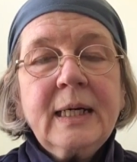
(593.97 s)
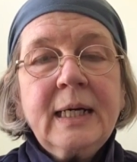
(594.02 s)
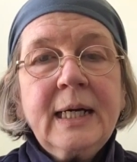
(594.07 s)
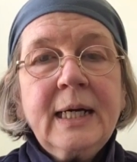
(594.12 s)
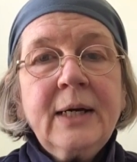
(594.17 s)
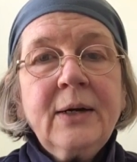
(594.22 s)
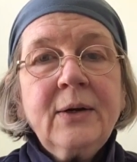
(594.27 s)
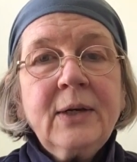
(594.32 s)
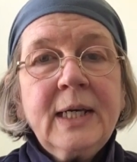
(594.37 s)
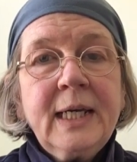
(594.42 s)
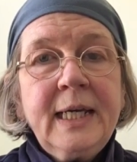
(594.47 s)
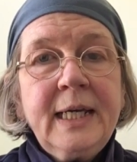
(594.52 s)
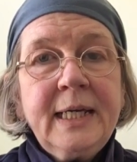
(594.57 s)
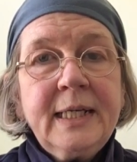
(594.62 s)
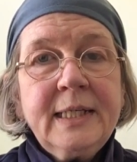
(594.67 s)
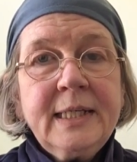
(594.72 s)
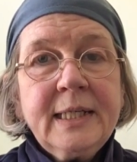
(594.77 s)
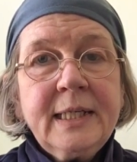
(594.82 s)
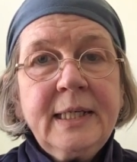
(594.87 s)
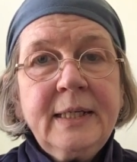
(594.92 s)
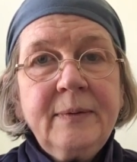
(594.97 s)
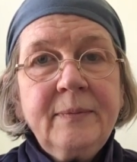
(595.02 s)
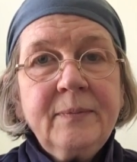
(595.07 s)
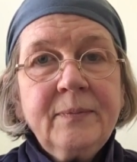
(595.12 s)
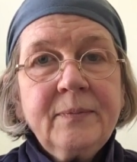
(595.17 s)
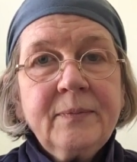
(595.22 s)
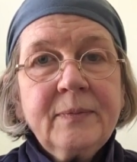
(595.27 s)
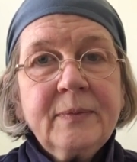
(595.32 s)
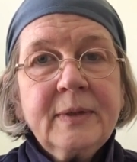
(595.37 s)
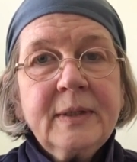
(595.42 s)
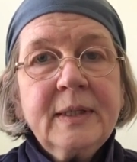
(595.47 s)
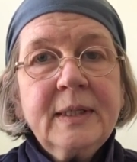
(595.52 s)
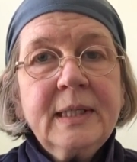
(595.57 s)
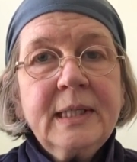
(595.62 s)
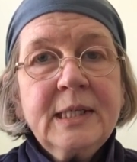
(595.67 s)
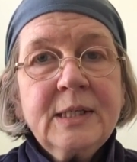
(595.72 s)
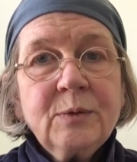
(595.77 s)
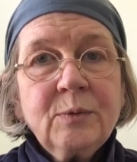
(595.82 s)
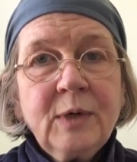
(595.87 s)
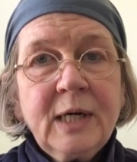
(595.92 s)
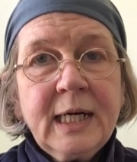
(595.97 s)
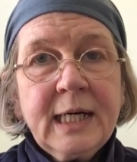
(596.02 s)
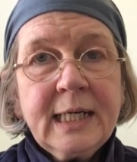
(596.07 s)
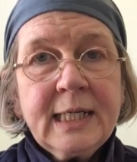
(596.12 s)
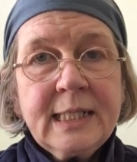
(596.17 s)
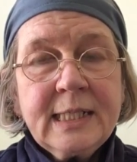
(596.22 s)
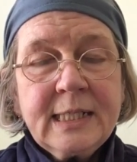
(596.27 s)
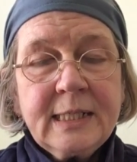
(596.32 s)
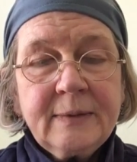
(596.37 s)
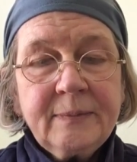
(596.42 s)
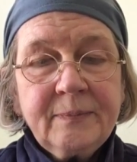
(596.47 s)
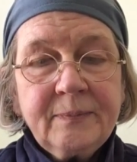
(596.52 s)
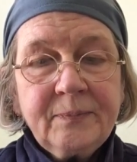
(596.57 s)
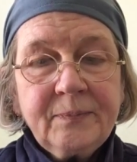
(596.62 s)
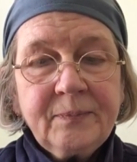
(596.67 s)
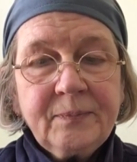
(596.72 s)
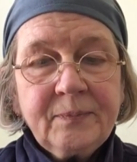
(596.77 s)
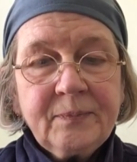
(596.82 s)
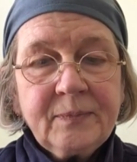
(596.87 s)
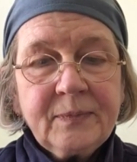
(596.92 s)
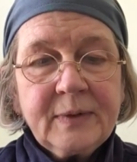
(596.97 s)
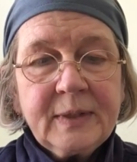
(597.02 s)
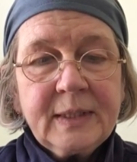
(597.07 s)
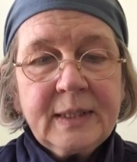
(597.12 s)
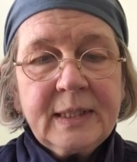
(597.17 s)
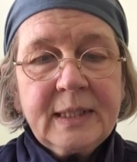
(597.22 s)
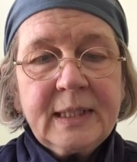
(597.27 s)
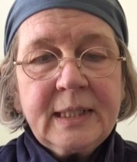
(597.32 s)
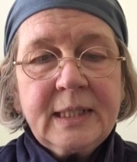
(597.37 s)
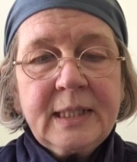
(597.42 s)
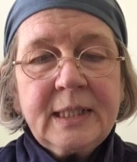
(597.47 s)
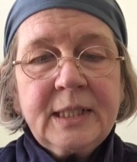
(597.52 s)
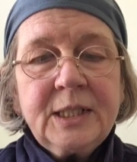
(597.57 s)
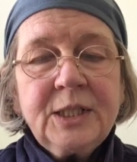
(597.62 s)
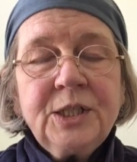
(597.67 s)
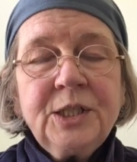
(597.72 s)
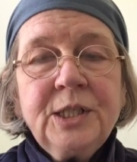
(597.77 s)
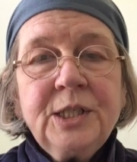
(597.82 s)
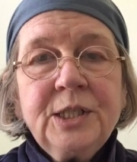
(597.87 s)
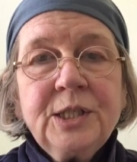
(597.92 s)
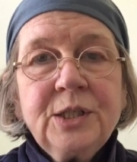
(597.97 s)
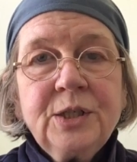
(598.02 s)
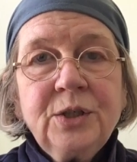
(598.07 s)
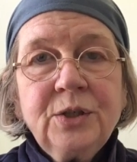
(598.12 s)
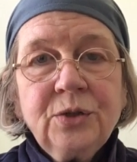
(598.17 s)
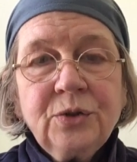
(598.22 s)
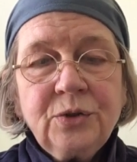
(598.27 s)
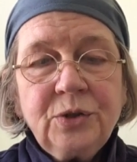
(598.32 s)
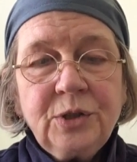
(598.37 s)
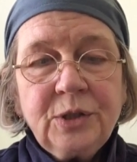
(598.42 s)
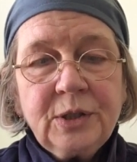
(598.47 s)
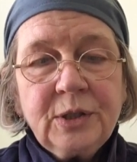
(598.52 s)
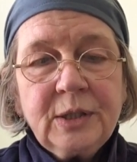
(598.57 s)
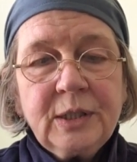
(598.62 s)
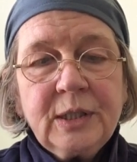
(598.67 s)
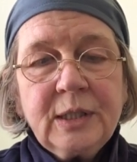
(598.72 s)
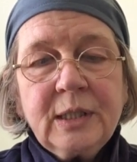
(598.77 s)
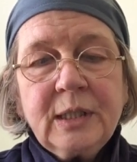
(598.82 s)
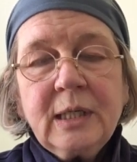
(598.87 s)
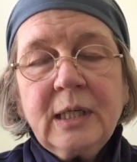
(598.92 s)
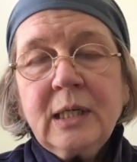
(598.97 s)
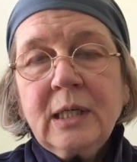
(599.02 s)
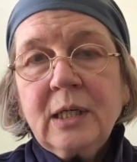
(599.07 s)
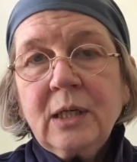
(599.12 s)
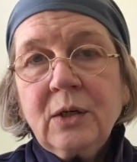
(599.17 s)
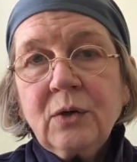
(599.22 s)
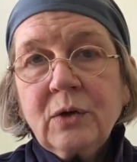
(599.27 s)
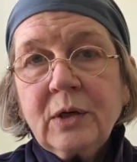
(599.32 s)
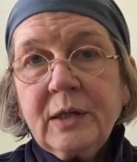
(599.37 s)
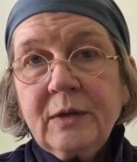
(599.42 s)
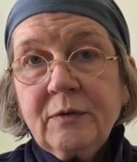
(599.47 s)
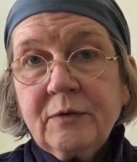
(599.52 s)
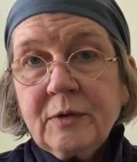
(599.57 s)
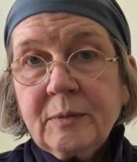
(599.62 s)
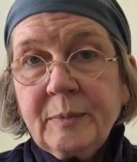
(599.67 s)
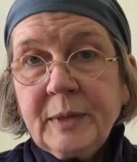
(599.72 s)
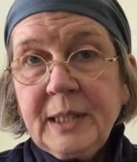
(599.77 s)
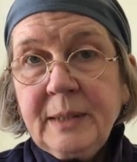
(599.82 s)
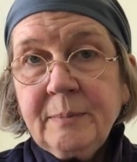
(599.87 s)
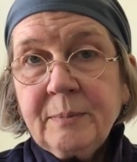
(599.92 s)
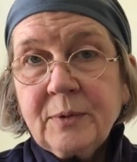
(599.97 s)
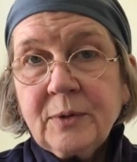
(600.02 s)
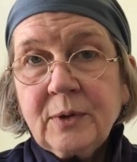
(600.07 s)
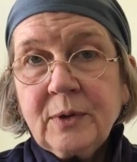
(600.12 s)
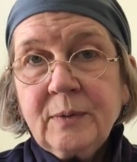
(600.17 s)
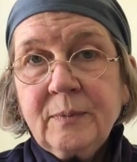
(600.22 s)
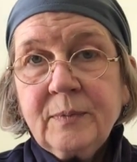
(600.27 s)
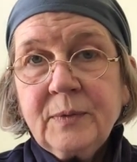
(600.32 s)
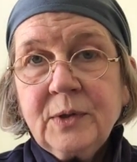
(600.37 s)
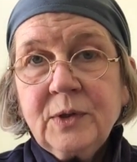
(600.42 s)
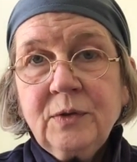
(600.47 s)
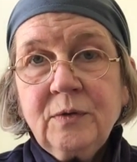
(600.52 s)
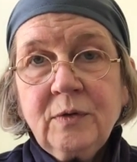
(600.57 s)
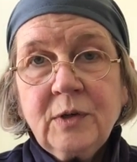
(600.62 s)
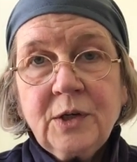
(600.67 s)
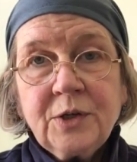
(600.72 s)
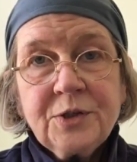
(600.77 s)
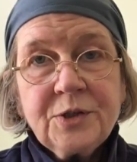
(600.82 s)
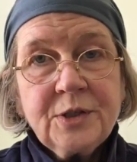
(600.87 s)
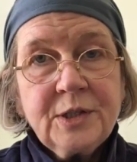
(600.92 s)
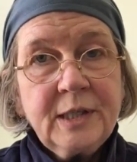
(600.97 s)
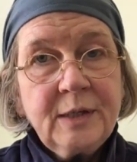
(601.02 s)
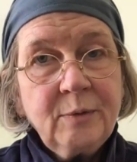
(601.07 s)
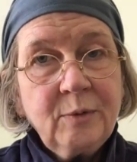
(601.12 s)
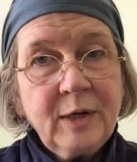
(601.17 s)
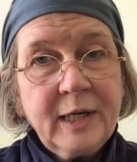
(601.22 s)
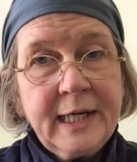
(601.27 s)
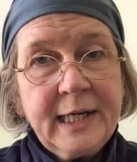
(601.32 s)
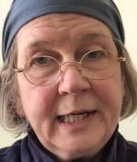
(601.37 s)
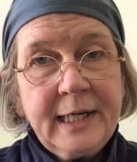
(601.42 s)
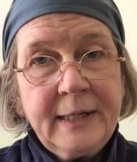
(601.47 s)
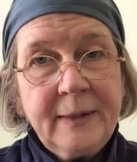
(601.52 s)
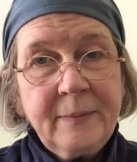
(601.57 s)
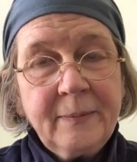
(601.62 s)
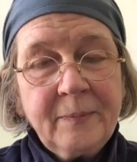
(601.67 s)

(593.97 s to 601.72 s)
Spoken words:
Our Lady is wise. She's good at looking for people who've lost their way.